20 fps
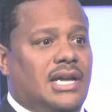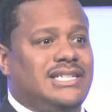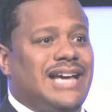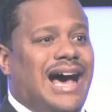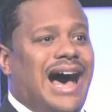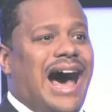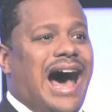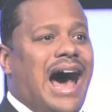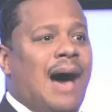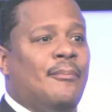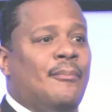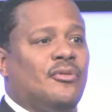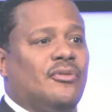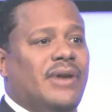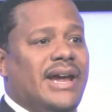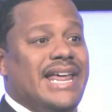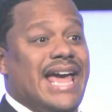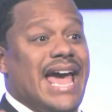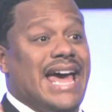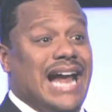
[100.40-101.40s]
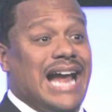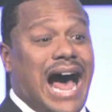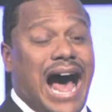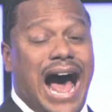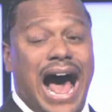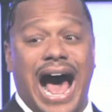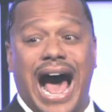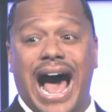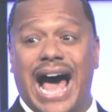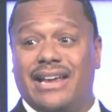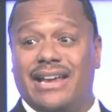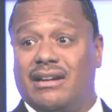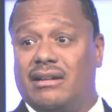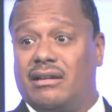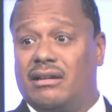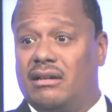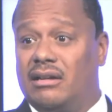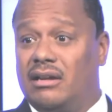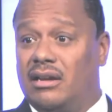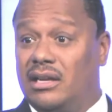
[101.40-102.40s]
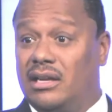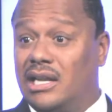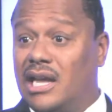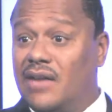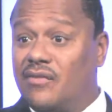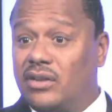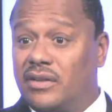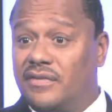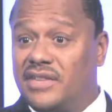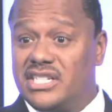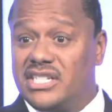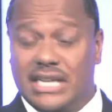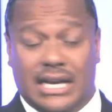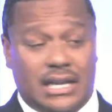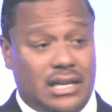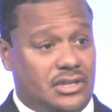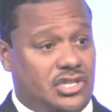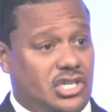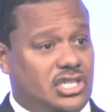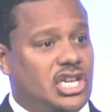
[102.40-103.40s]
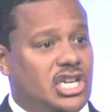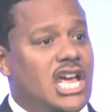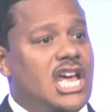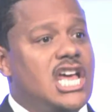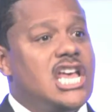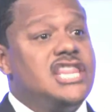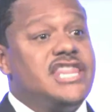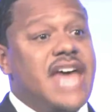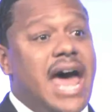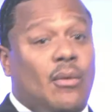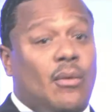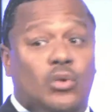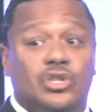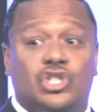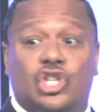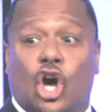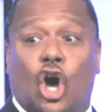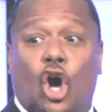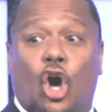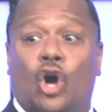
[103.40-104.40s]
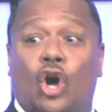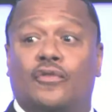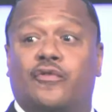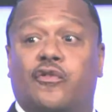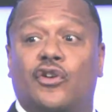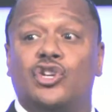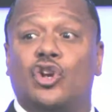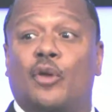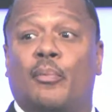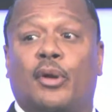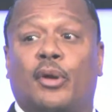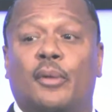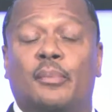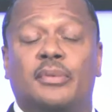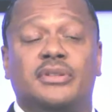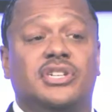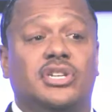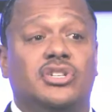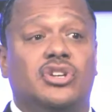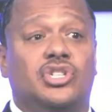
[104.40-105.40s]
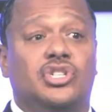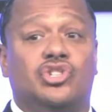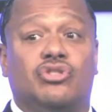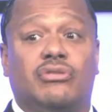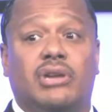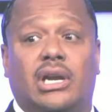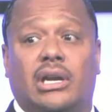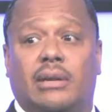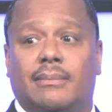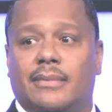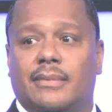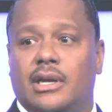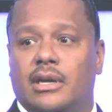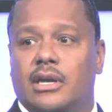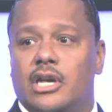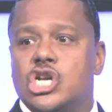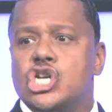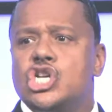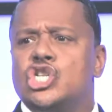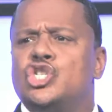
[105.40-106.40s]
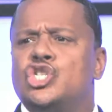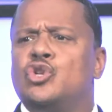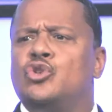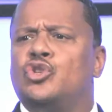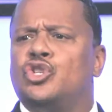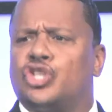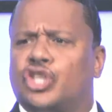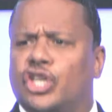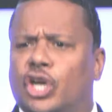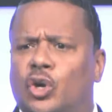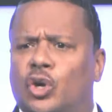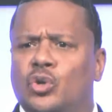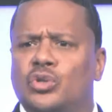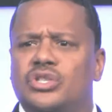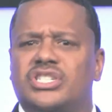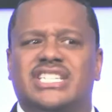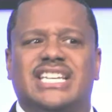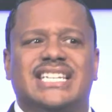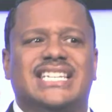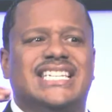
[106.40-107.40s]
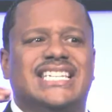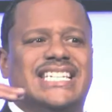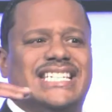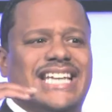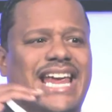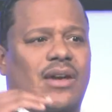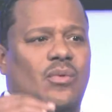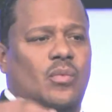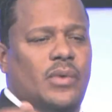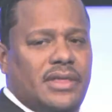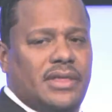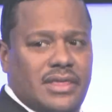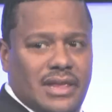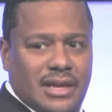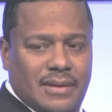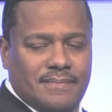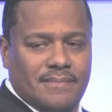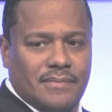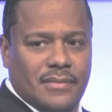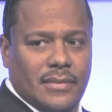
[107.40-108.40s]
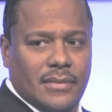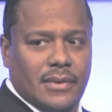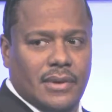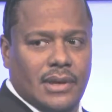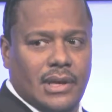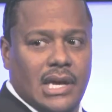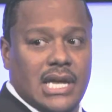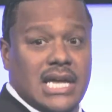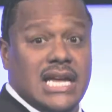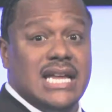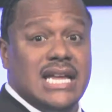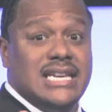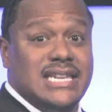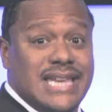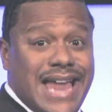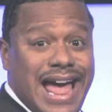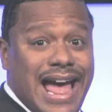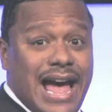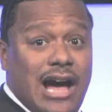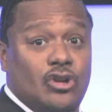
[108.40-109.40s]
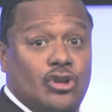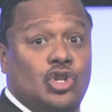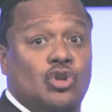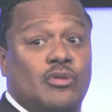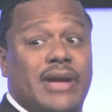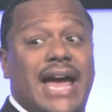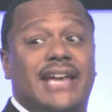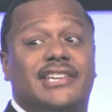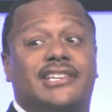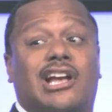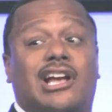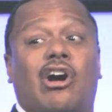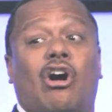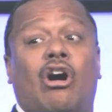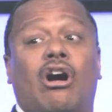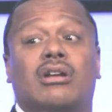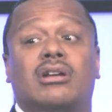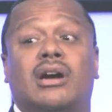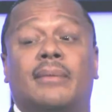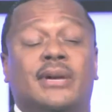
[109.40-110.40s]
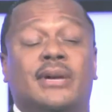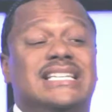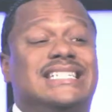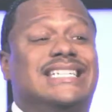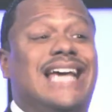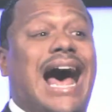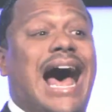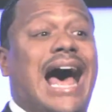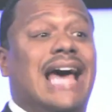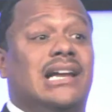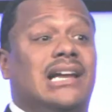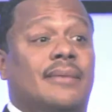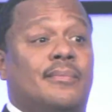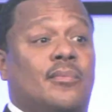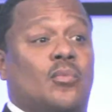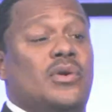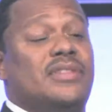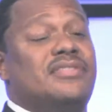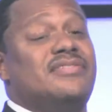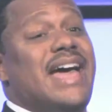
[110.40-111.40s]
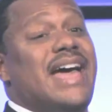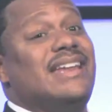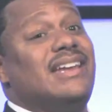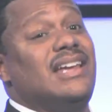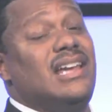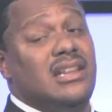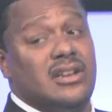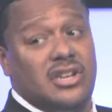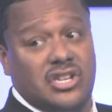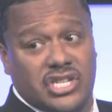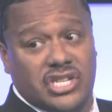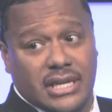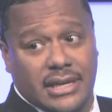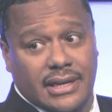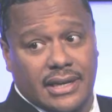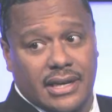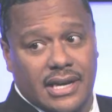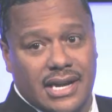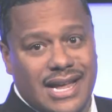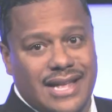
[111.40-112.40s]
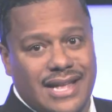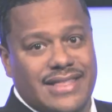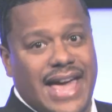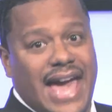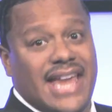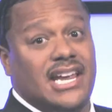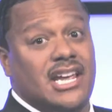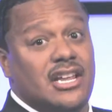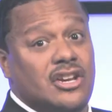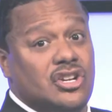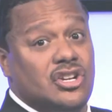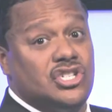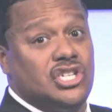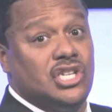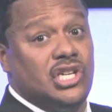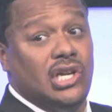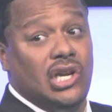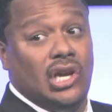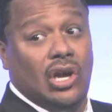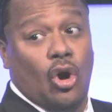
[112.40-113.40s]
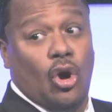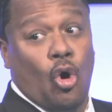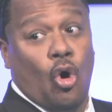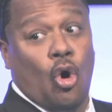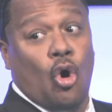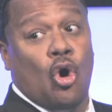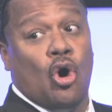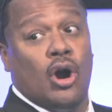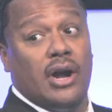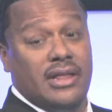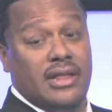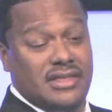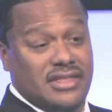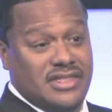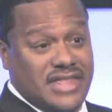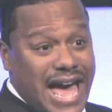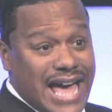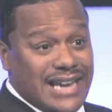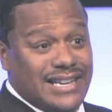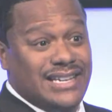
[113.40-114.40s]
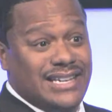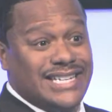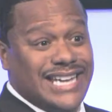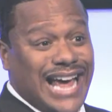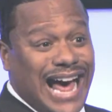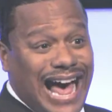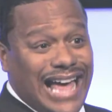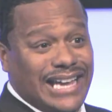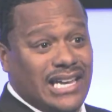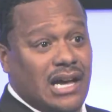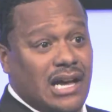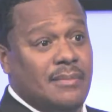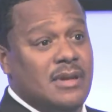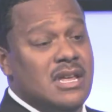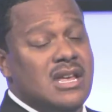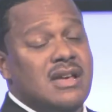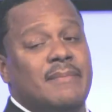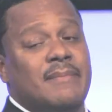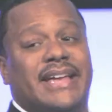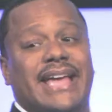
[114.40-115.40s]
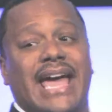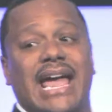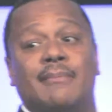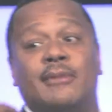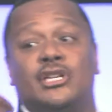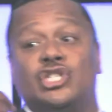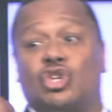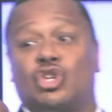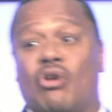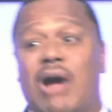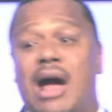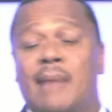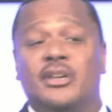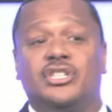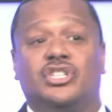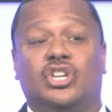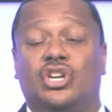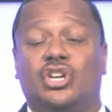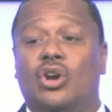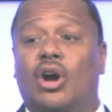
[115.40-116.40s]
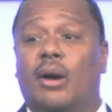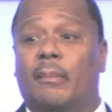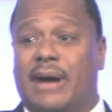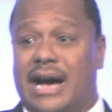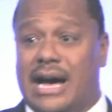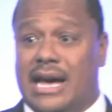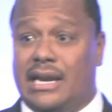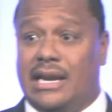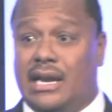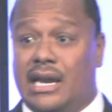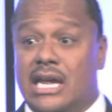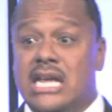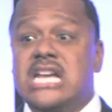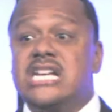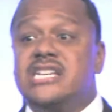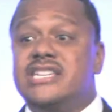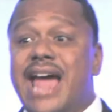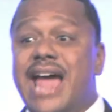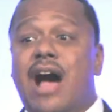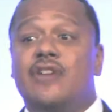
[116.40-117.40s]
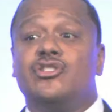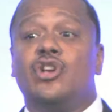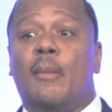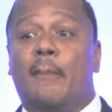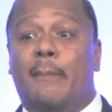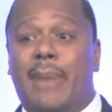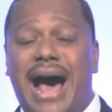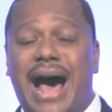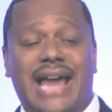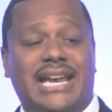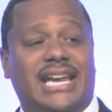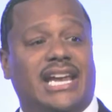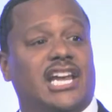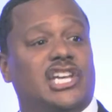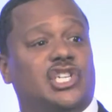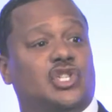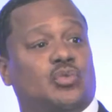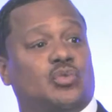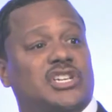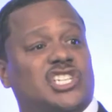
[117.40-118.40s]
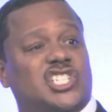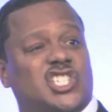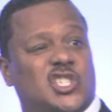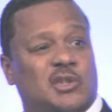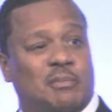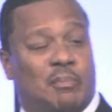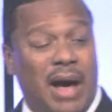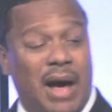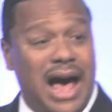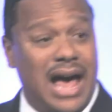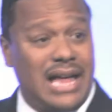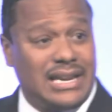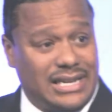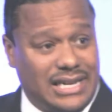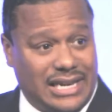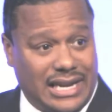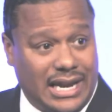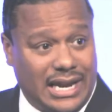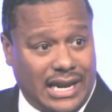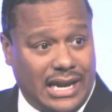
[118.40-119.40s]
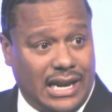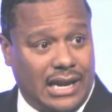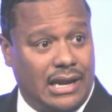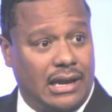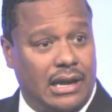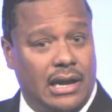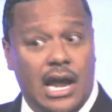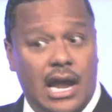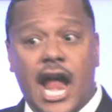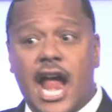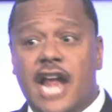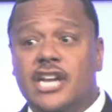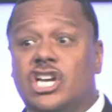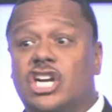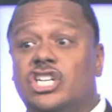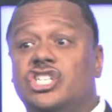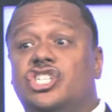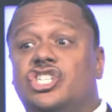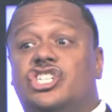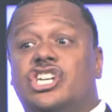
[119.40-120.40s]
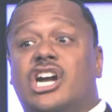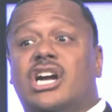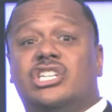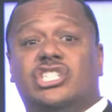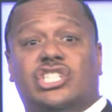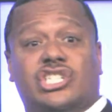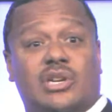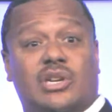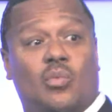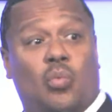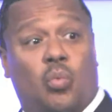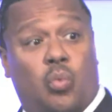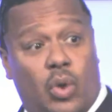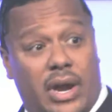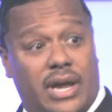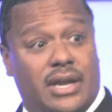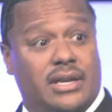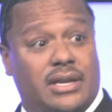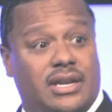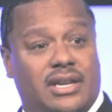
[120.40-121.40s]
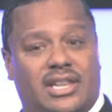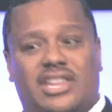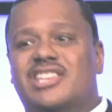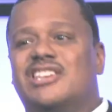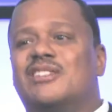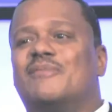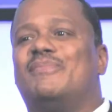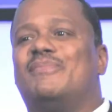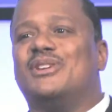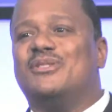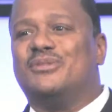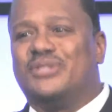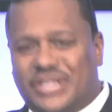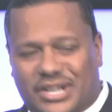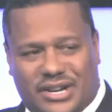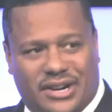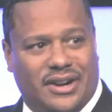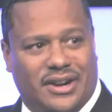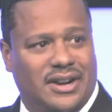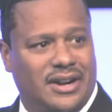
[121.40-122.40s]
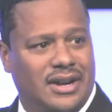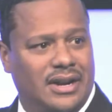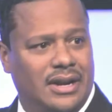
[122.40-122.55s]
to operate at a higher level of intelligence that was called for your purpose in your dream, you chose to stay with them. Now you got caught up and tied up with that energy. That energy or that tie-up became a trauma to your body. Now your body is responding in conjunction with the abuser.